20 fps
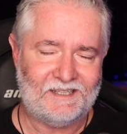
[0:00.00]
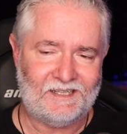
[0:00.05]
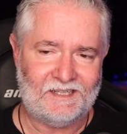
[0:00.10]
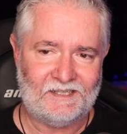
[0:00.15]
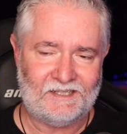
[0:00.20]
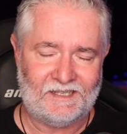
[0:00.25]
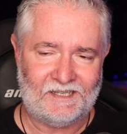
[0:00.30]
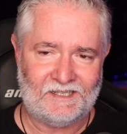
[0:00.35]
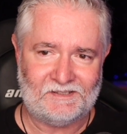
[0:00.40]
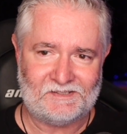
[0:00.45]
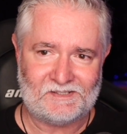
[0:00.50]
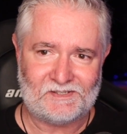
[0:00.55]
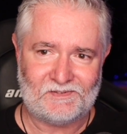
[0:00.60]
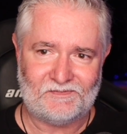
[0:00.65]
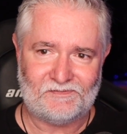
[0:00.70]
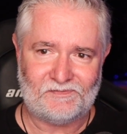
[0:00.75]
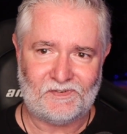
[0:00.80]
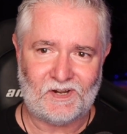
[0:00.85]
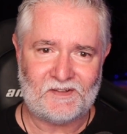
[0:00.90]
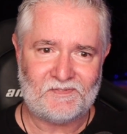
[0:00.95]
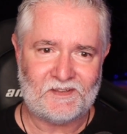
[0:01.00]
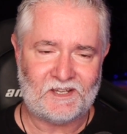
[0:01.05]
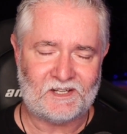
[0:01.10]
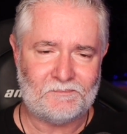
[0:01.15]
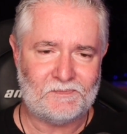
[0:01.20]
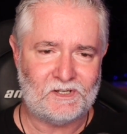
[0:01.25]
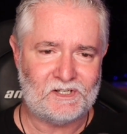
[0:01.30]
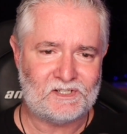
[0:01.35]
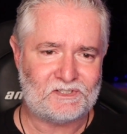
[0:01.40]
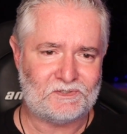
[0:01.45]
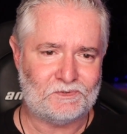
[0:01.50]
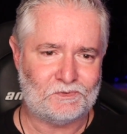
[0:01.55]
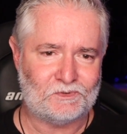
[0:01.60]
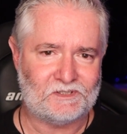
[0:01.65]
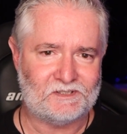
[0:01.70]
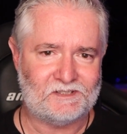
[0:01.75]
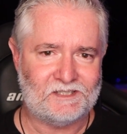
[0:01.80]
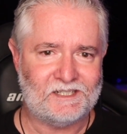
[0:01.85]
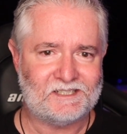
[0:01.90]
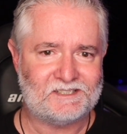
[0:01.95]
and find that
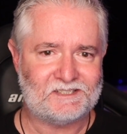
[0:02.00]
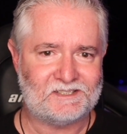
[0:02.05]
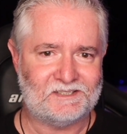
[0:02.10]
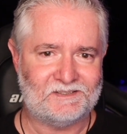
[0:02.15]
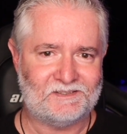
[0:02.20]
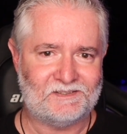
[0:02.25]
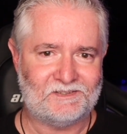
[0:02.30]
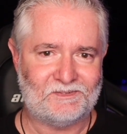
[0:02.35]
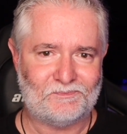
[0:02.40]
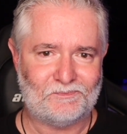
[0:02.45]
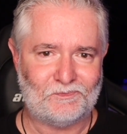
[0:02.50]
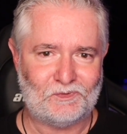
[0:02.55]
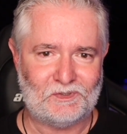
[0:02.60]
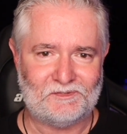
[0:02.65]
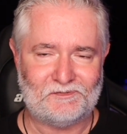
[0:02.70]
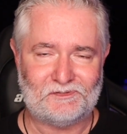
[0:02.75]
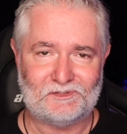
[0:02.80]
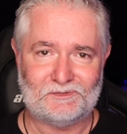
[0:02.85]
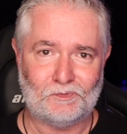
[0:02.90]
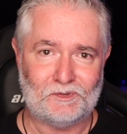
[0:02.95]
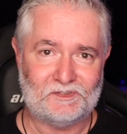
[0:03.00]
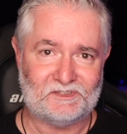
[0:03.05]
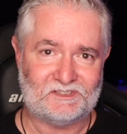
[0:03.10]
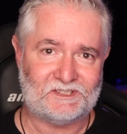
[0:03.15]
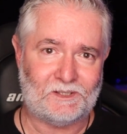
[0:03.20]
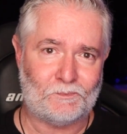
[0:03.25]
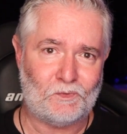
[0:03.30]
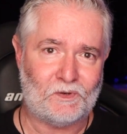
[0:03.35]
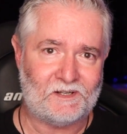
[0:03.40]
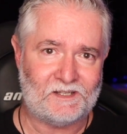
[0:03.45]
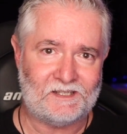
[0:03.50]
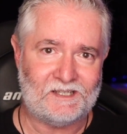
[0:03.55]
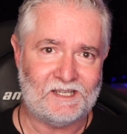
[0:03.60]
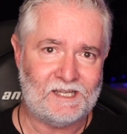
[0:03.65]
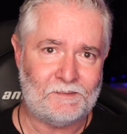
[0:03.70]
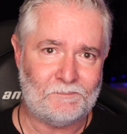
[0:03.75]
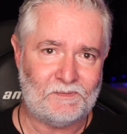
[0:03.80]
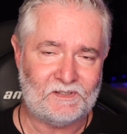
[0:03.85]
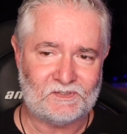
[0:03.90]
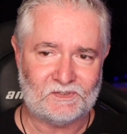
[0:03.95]
emotional connection with someone
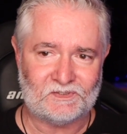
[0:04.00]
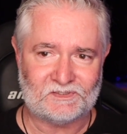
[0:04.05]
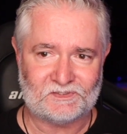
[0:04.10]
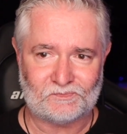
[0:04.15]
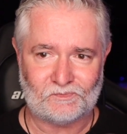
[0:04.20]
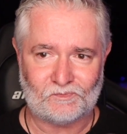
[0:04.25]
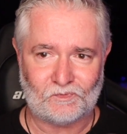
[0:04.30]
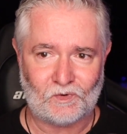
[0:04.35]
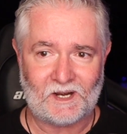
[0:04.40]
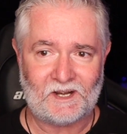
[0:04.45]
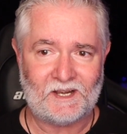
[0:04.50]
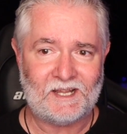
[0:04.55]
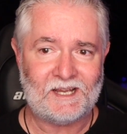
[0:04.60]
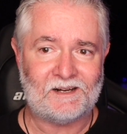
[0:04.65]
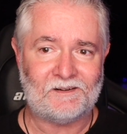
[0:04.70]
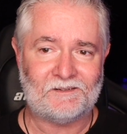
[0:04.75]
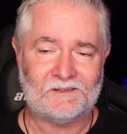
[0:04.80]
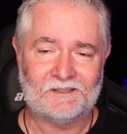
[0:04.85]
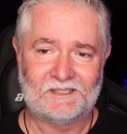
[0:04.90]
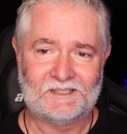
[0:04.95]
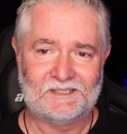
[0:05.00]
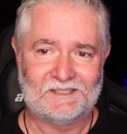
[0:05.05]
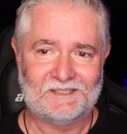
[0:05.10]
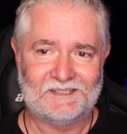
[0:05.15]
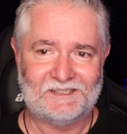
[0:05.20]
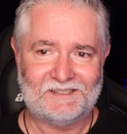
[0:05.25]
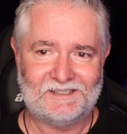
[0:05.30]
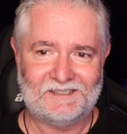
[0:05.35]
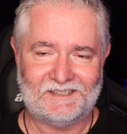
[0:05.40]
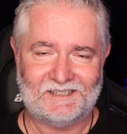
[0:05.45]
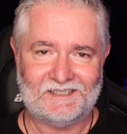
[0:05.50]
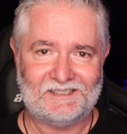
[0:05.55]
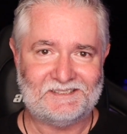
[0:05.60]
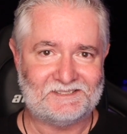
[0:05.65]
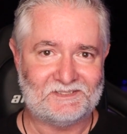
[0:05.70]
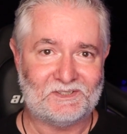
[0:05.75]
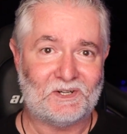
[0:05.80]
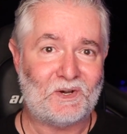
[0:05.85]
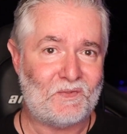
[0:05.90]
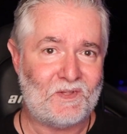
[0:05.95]
again, because right now,
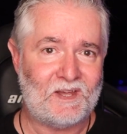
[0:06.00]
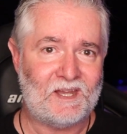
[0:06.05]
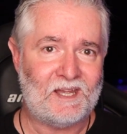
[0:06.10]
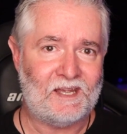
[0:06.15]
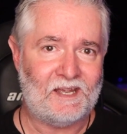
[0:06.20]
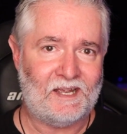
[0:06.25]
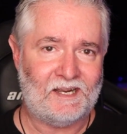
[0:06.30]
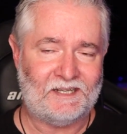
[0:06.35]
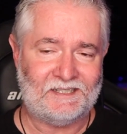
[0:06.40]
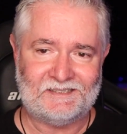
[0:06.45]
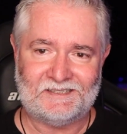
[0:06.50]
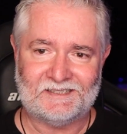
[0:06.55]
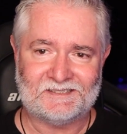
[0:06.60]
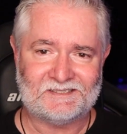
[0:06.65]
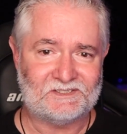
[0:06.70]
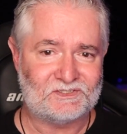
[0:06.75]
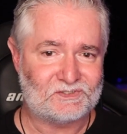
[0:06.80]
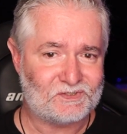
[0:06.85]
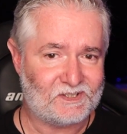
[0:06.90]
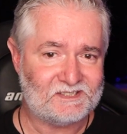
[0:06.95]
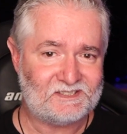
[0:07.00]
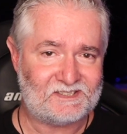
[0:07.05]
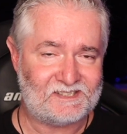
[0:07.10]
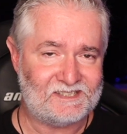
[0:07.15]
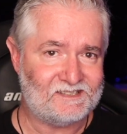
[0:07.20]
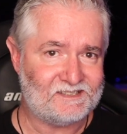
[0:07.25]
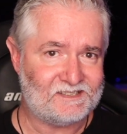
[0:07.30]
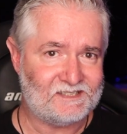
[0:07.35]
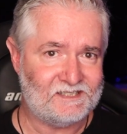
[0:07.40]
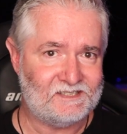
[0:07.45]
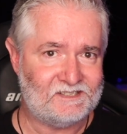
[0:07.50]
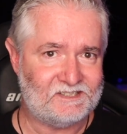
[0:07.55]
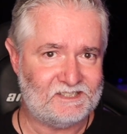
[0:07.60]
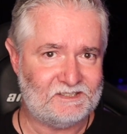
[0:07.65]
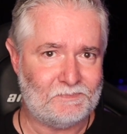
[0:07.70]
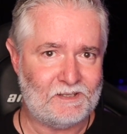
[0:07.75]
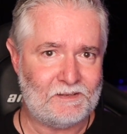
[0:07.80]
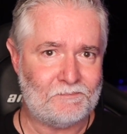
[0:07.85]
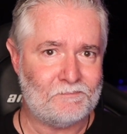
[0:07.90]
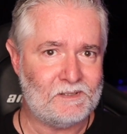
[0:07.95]
he's not there, and he doesn't trust this kid.
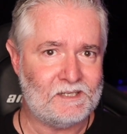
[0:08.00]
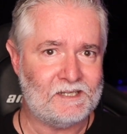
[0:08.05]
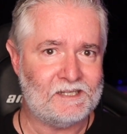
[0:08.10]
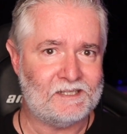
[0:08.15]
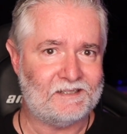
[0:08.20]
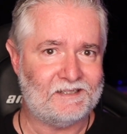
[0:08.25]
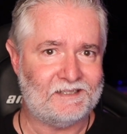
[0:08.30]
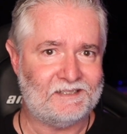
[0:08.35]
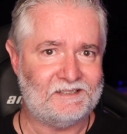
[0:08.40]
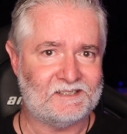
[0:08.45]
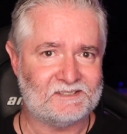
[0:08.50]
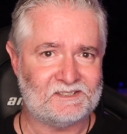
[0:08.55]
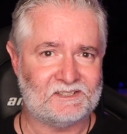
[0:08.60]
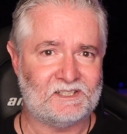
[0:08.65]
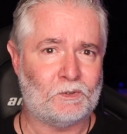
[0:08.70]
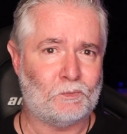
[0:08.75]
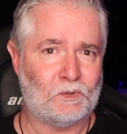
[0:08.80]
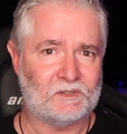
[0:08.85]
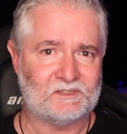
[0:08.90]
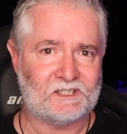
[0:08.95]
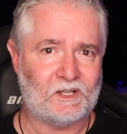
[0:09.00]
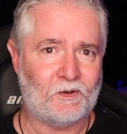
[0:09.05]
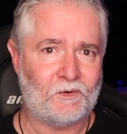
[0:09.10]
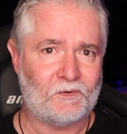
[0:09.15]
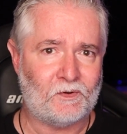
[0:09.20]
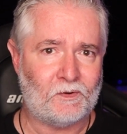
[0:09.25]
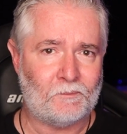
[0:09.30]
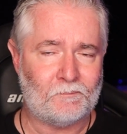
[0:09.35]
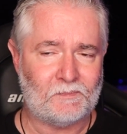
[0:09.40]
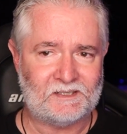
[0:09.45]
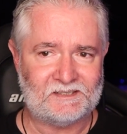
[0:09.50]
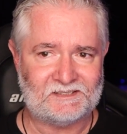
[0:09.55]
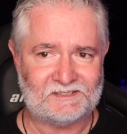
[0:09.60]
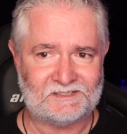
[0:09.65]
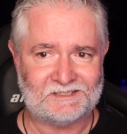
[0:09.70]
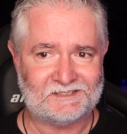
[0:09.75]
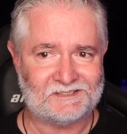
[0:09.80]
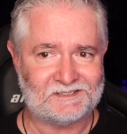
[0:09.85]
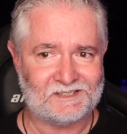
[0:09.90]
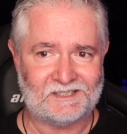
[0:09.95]
She's been bit. He doesn't know what's going on, but
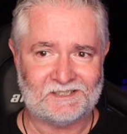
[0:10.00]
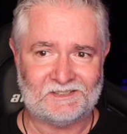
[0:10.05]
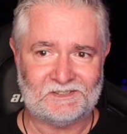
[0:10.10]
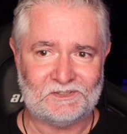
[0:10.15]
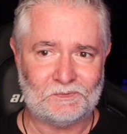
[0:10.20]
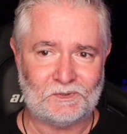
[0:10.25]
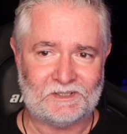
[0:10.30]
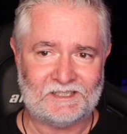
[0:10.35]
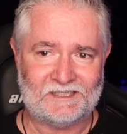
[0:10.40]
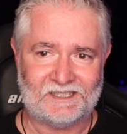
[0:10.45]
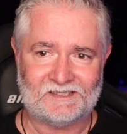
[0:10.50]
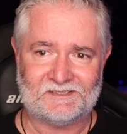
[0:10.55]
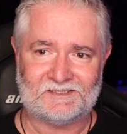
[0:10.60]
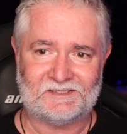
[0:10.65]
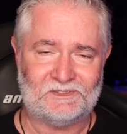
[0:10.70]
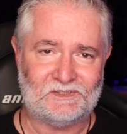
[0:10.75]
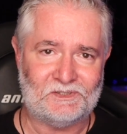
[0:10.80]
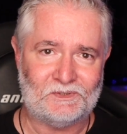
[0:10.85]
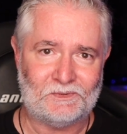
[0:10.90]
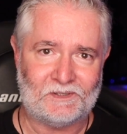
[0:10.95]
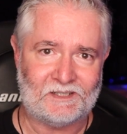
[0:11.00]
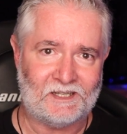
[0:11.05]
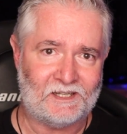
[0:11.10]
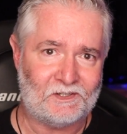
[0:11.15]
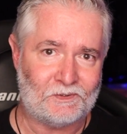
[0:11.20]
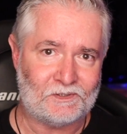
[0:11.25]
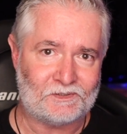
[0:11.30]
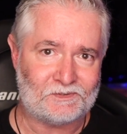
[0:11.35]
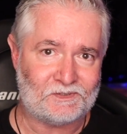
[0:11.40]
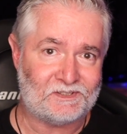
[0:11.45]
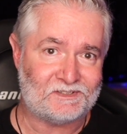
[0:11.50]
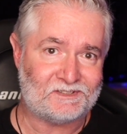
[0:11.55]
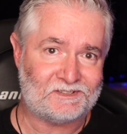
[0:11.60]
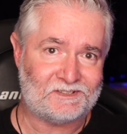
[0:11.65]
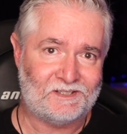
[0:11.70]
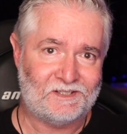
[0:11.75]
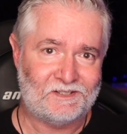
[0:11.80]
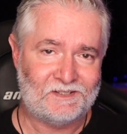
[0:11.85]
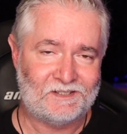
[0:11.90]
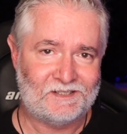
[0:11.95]
he's just going to do what he has to do and get her
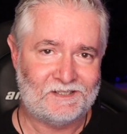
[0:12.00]
across